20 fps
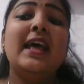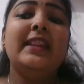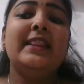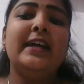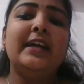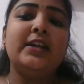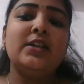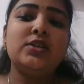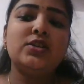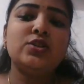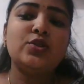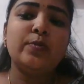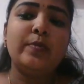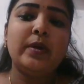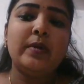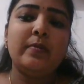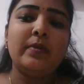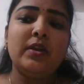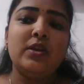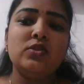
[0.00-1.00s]
that is to
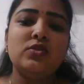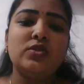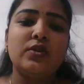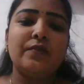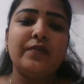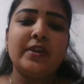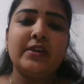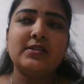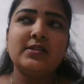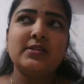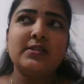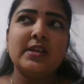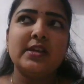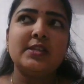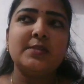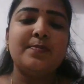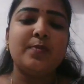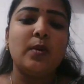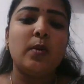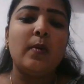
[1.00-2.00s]
be means of
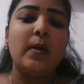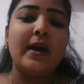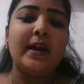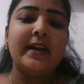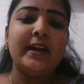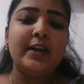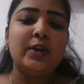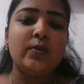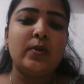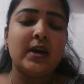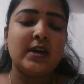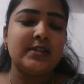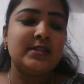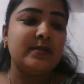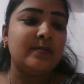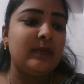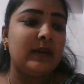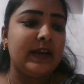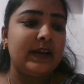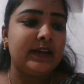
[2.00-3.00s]
exercise provided to
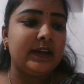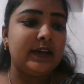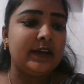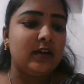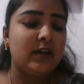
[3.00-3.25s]
assimilate it.